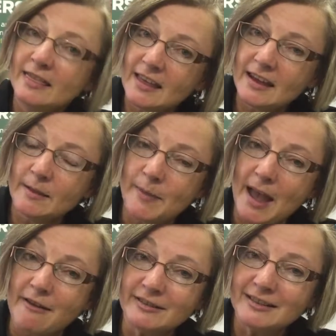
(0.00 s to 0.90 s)
think
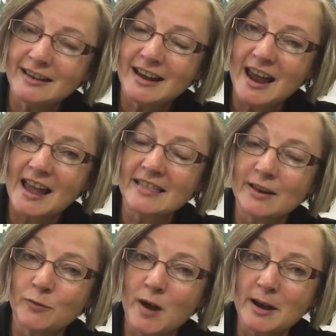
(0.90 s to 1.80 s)
about, and
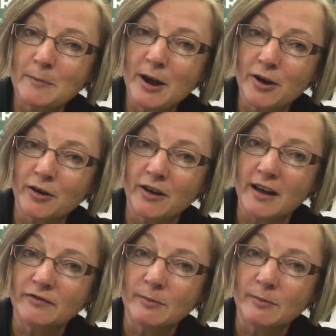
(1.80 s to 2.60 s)
then write a paragraph